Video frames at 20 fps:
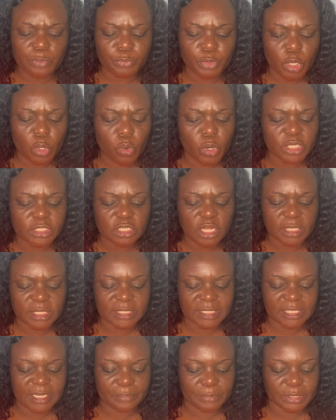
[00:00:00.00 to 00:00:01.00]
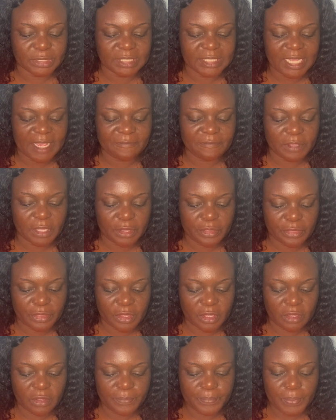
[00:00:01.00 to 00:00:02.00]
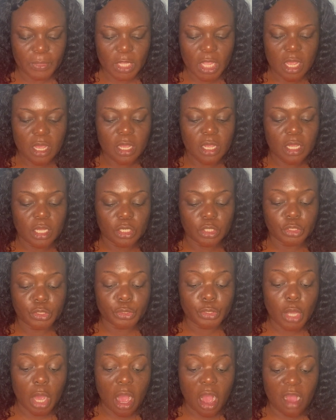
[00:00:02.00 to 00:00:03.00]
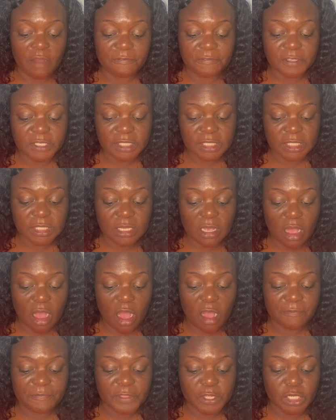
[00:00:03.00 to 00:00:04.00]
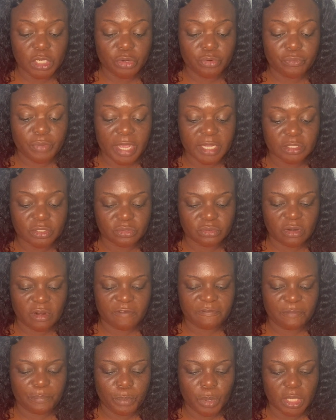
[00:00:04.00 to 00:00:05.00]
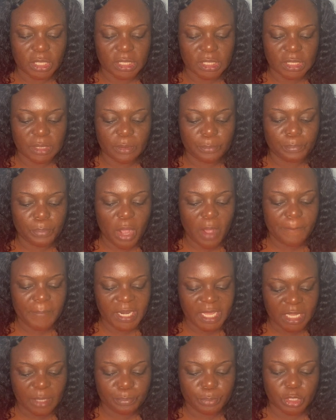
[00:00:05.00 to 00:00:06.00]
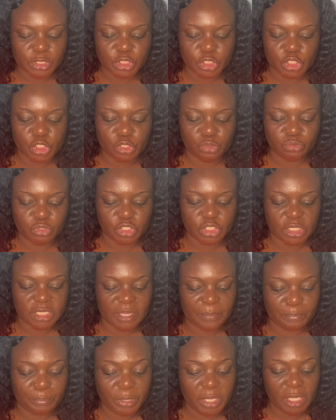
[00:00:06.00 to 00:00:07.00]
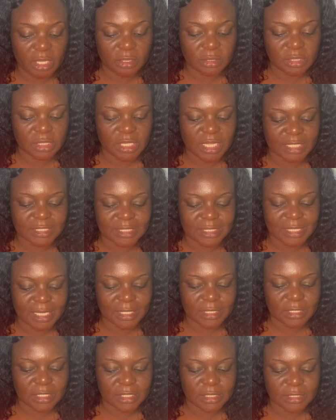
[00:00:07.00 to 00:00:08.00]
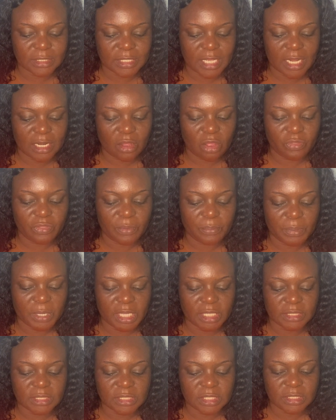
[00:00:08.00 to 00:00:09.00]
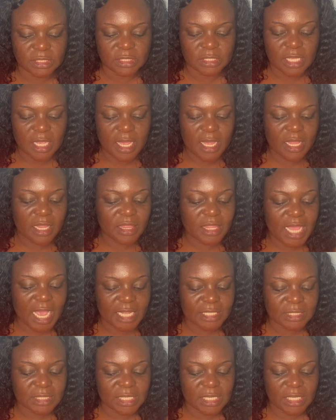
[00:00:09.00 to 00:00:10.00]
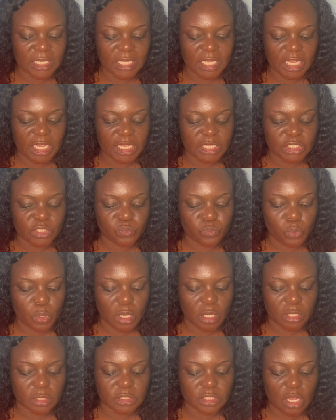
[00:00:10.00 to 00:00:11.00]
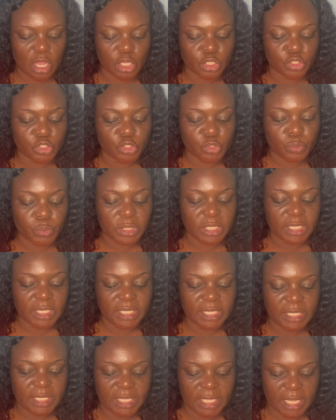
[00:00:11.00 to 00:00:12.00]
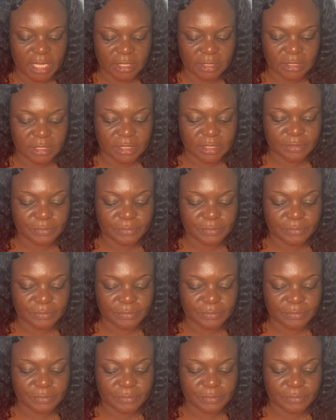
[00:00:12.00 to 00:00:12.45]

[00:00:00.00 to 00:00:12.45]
court on December 7th. The Office of the Director of Public Prosecution appealed that sentence, and on the basis that it was unduly lenient,